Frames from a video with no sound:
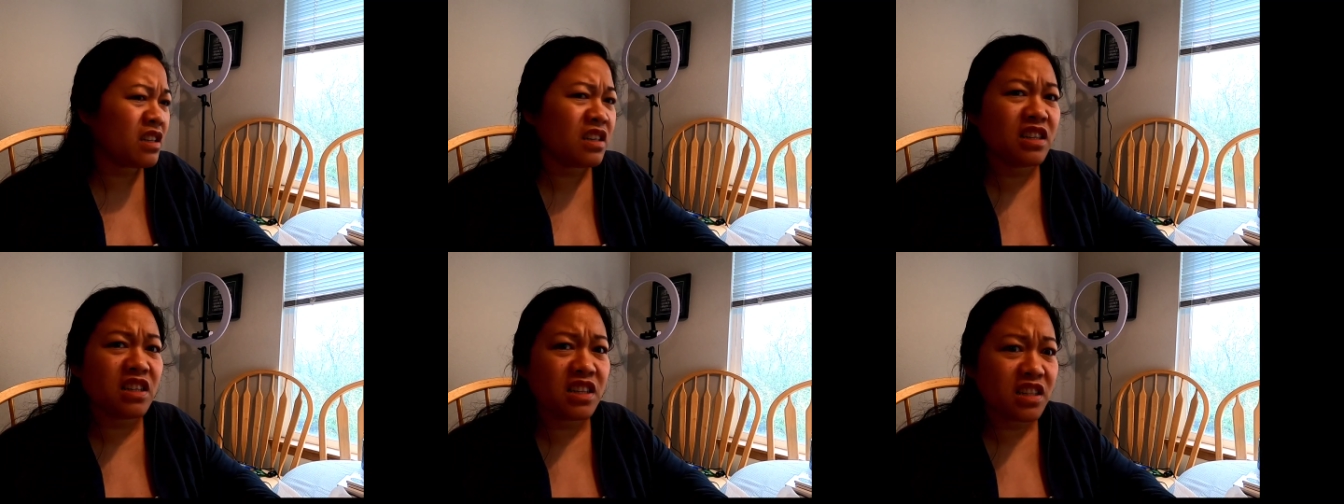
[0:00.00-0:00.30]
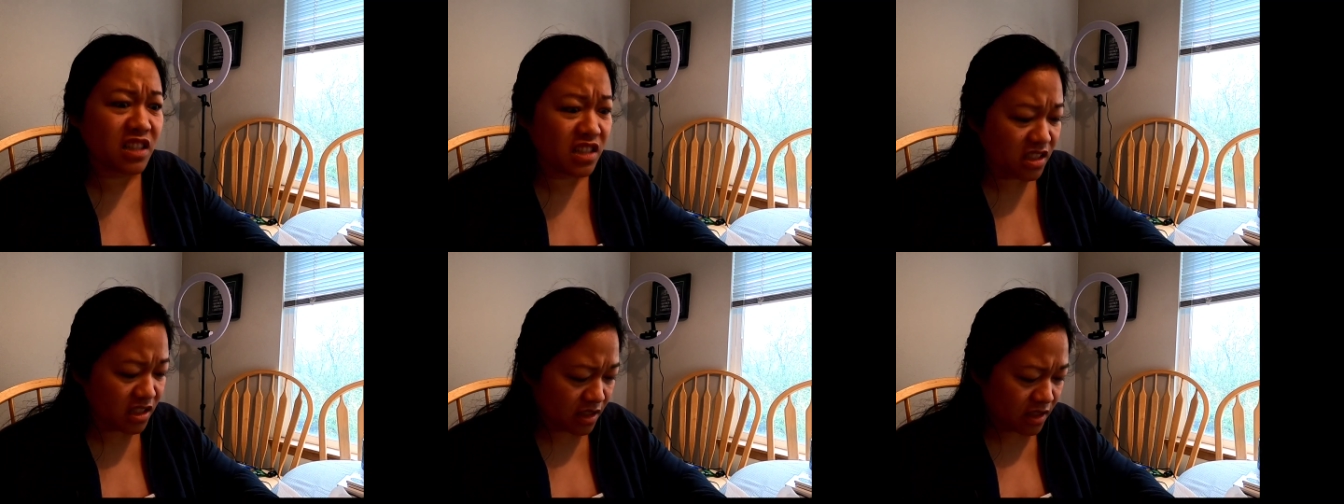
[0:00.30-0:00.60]

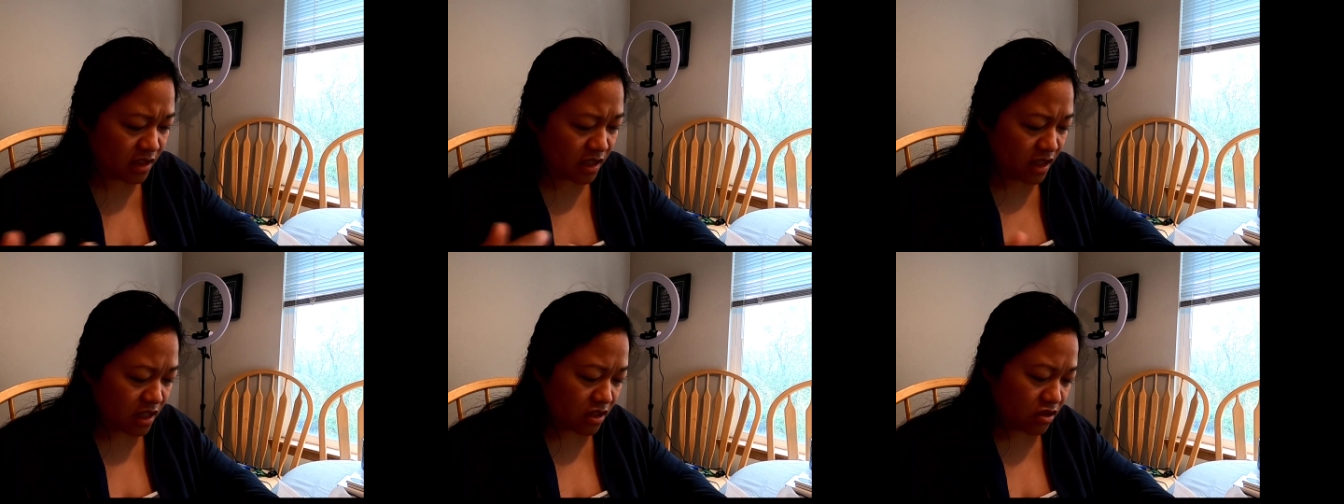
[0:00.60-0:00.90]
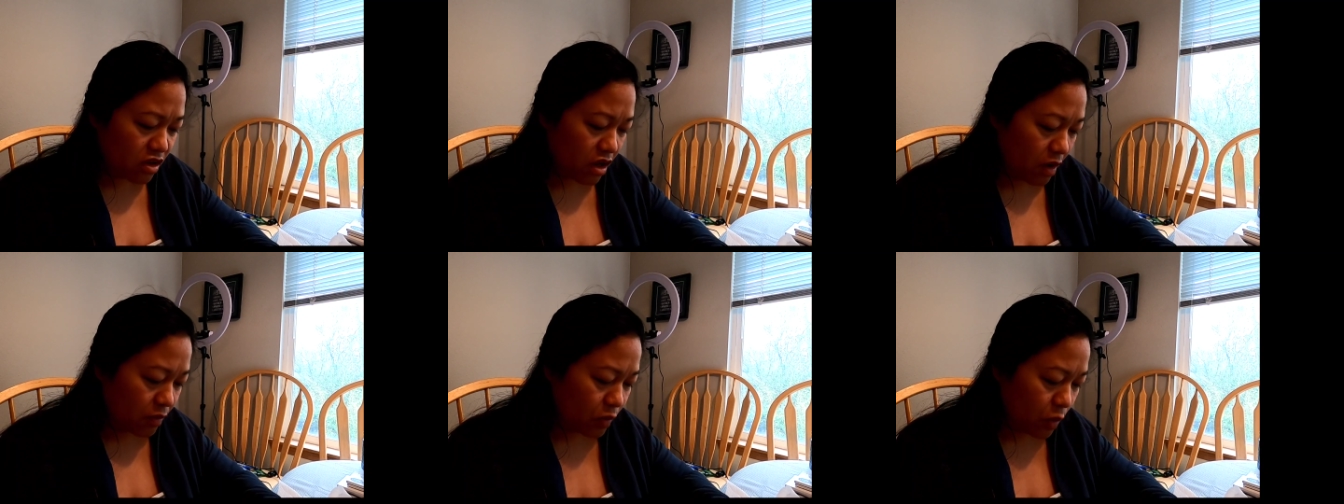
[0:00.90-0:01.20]
Uh,
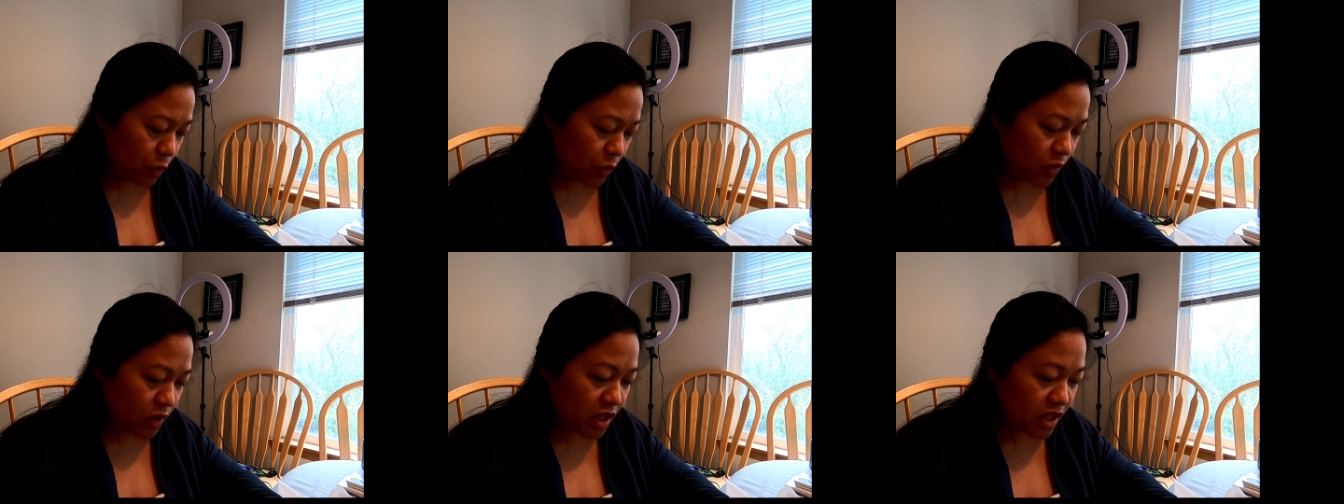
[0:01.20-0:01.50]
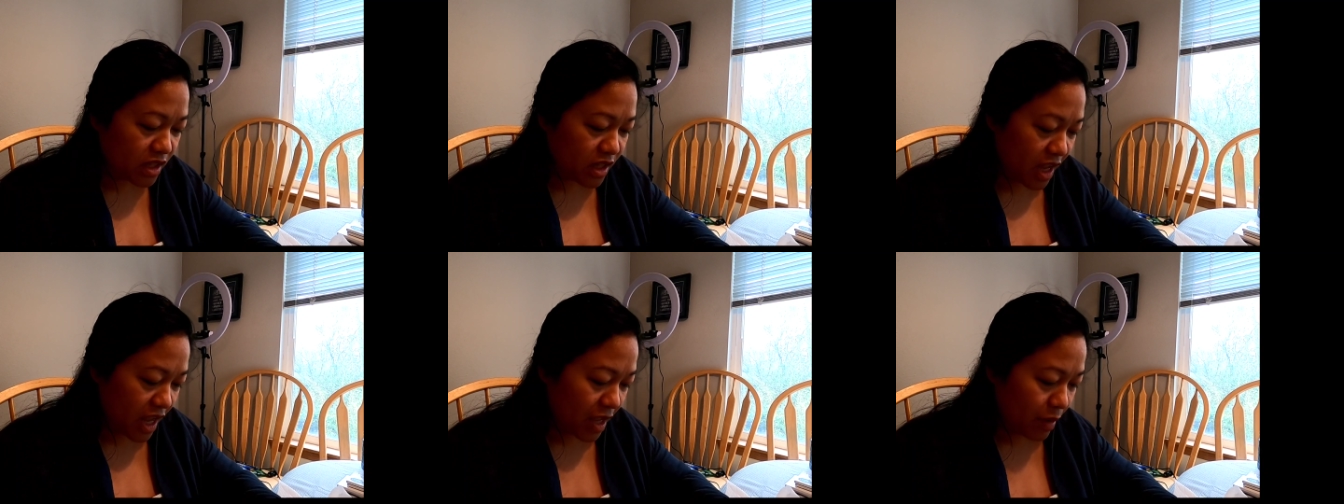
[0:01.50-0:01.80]
I have to put
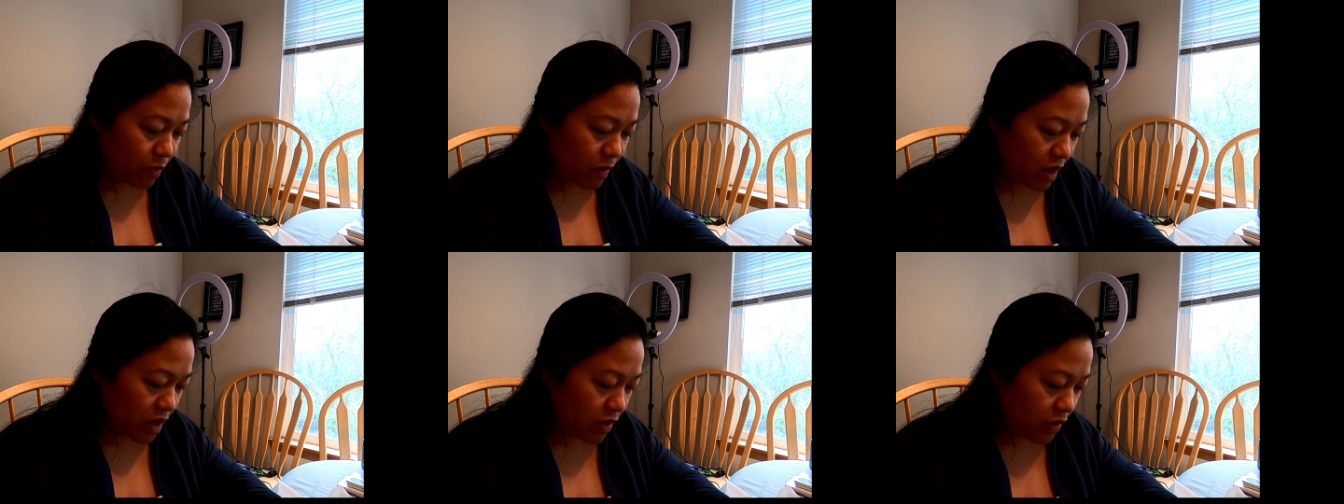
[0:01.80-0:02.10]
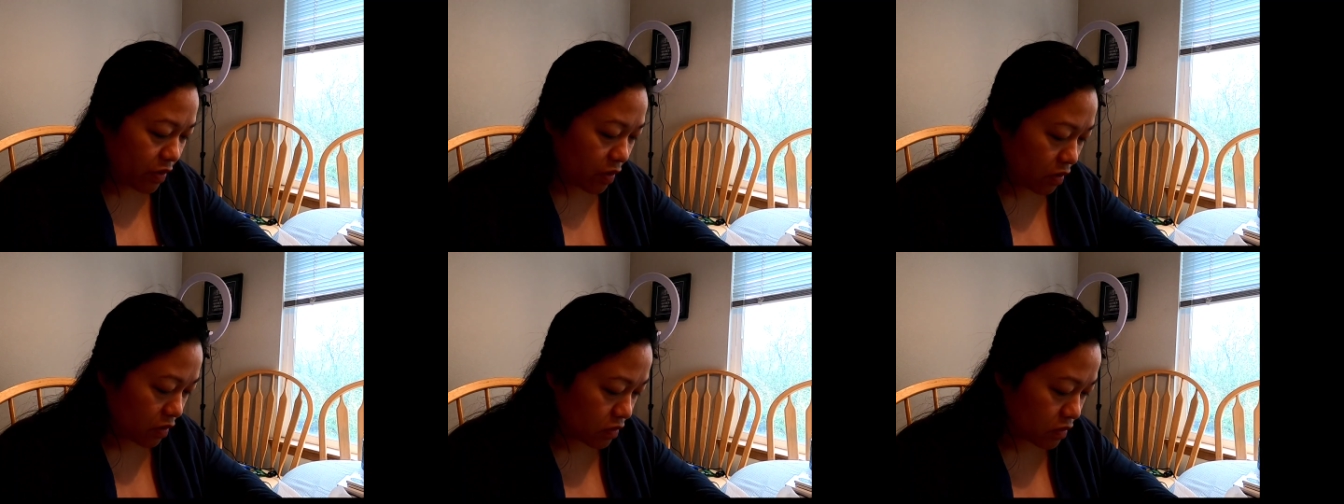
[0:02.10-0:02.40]
the time
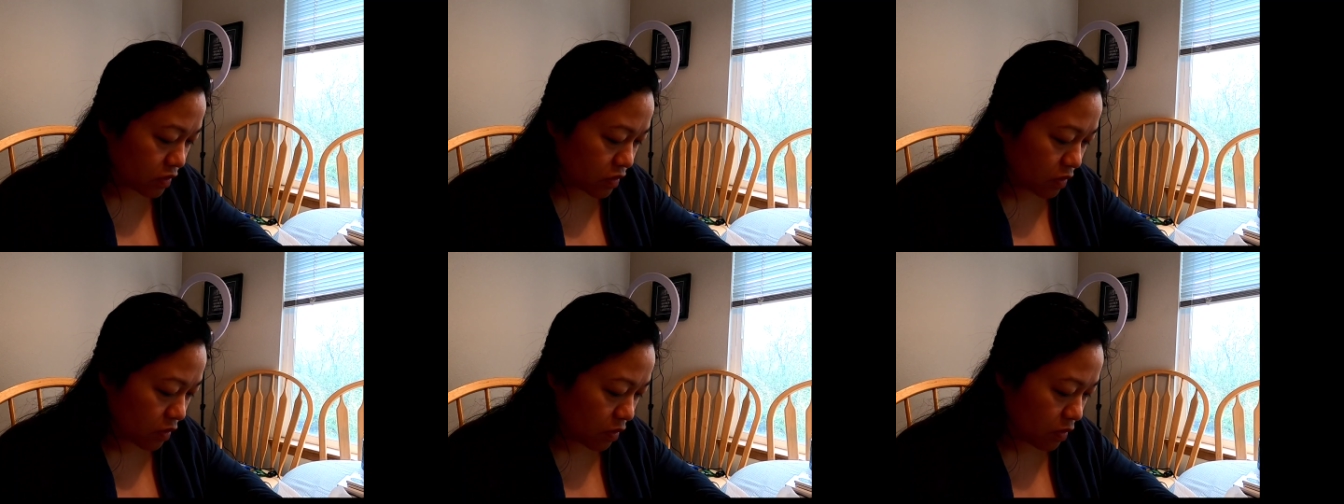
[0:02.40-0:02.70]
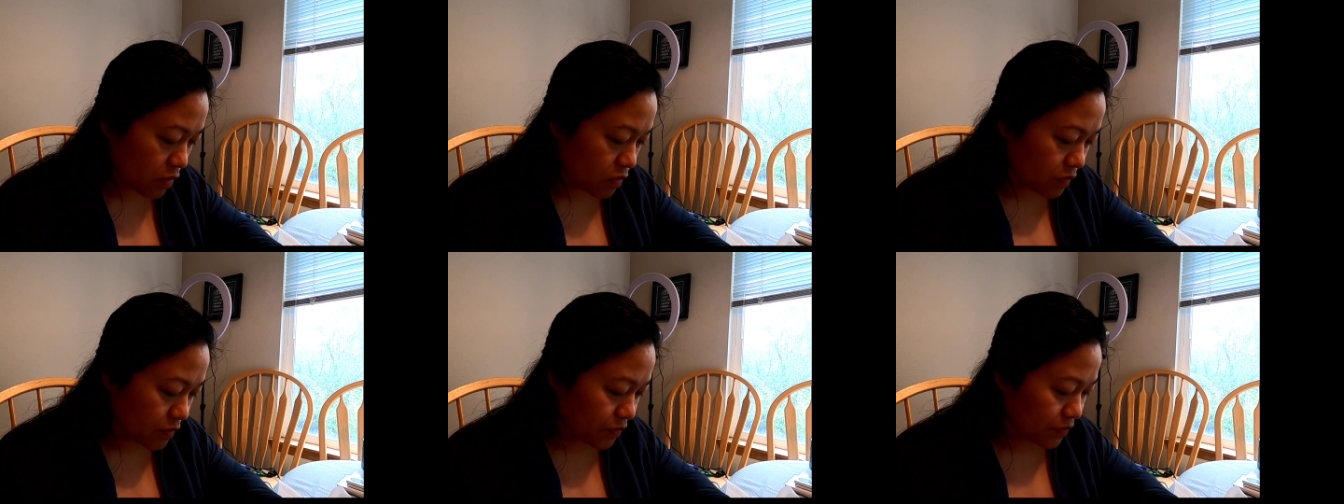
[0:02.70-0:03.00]
here
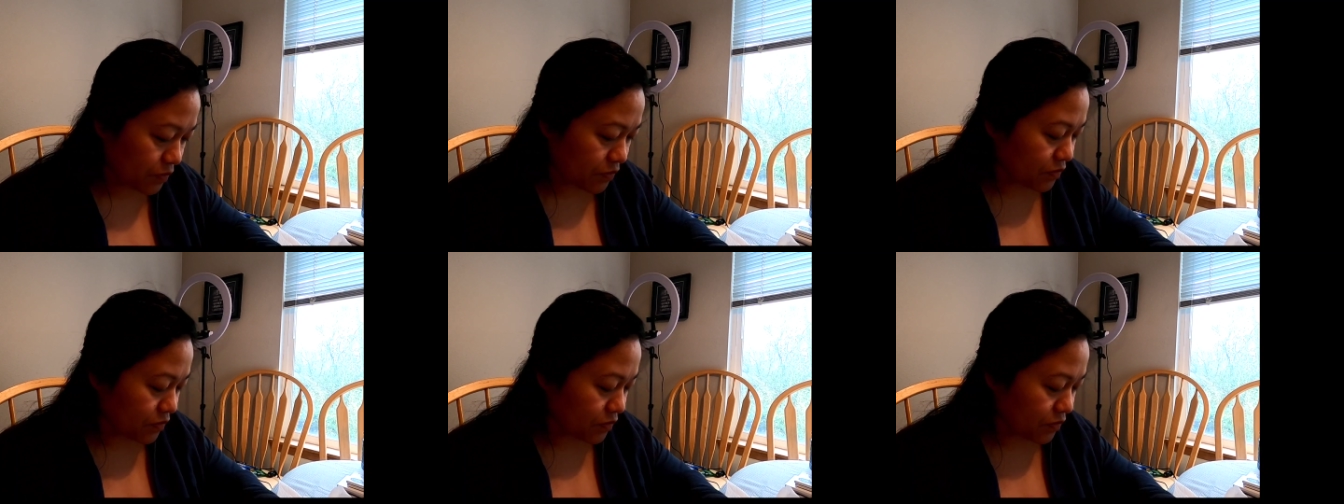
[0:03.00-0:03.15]
also.